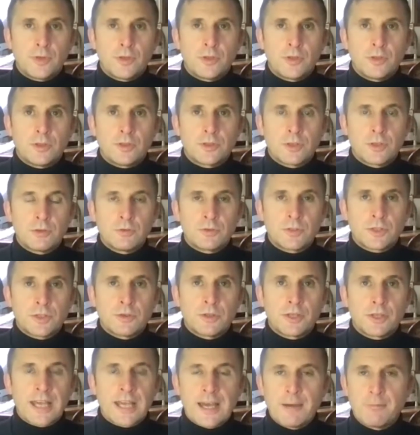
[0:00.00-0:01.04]
so
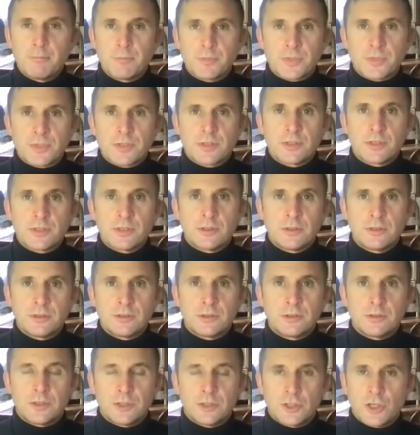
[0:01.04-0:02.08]
the camps,
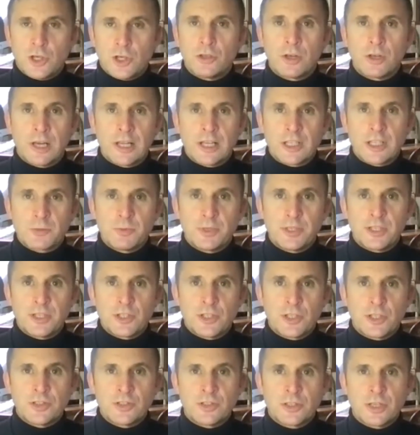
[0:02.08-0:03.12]
the jungle
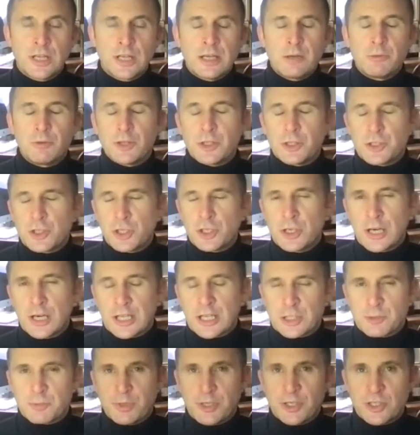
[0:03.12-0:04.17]
expeditions. The jungle
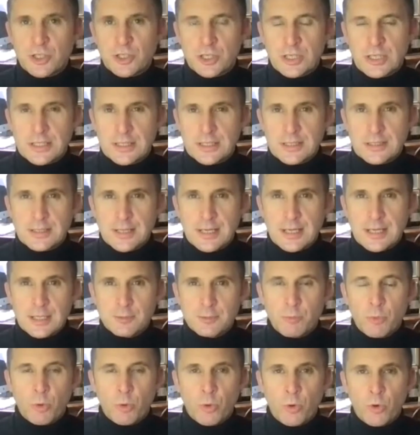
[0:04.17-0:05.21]
expedition is
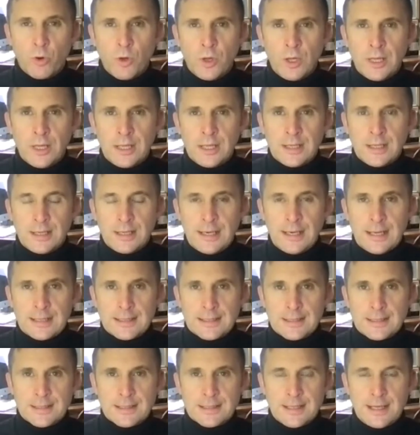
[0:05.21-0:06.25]
more
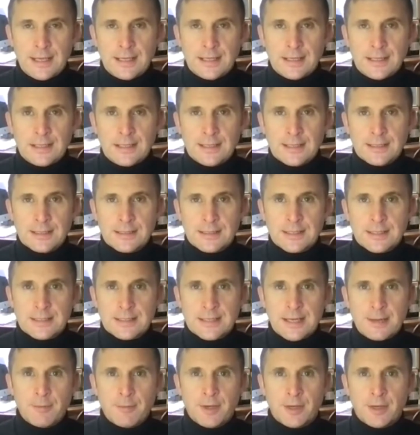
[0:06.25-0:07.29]
less a
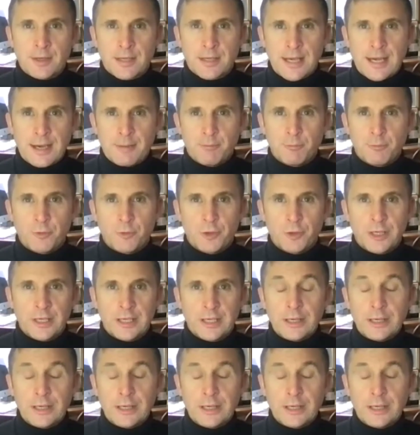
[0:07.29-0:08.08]
Systema camp, really,